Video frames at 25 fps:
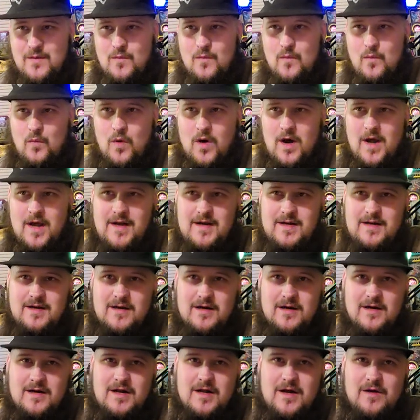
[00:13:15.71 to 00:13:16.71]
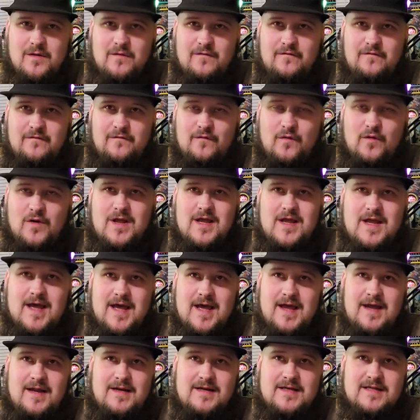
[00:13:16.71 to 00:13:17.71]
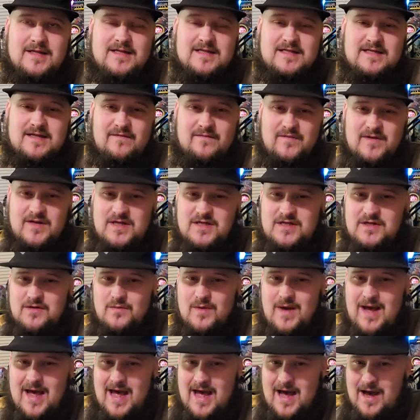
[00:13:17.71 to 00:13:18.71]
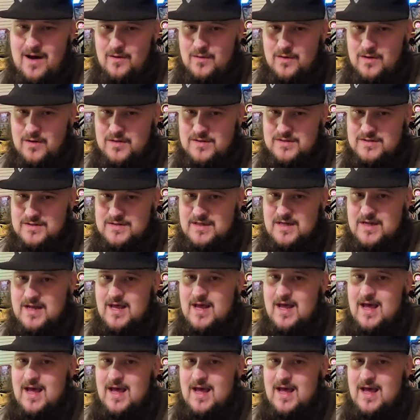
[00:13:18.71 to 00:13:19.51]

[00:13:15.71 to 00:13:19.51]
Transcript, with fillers: one or no 48 to 72 hours